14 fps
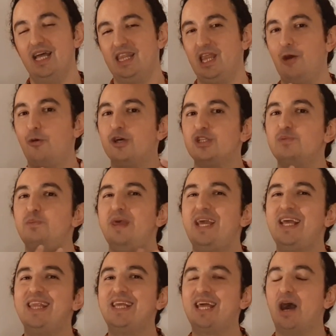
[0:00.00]
There was
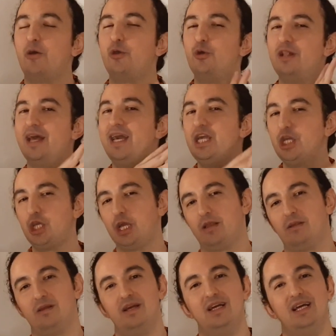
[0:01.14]
making the
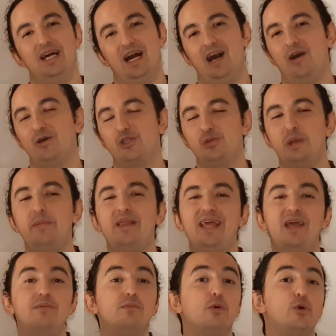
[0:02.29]
calculation, also maybe the
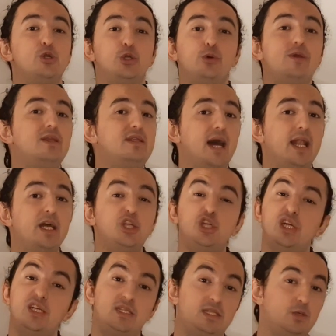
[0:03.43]
emotional
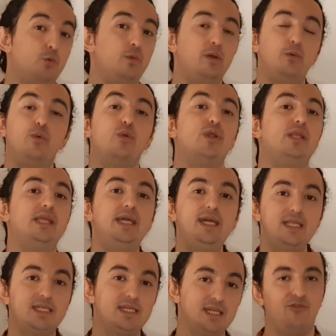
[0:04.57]
intelligence we will
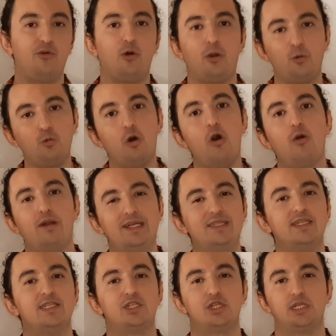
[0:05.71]
need for walking
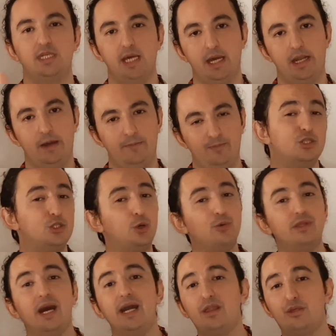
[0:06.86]
this Trecena. So
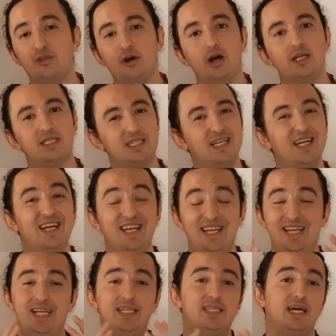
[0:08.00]
9 Thoughts
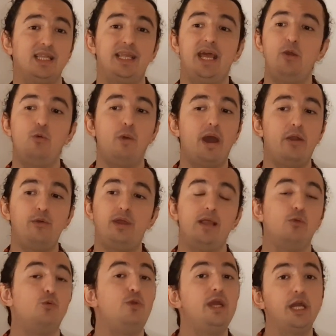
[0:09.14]
is a day where you
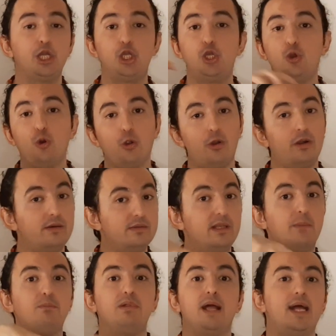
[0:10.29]
can reassure the
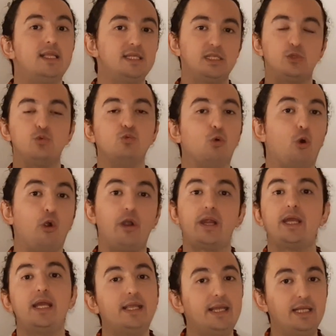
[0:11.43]
plan is
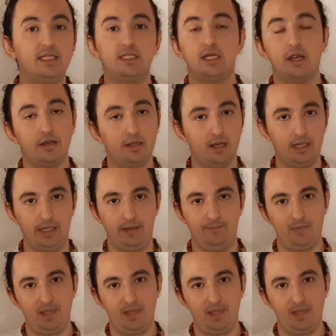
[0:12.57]
working internally.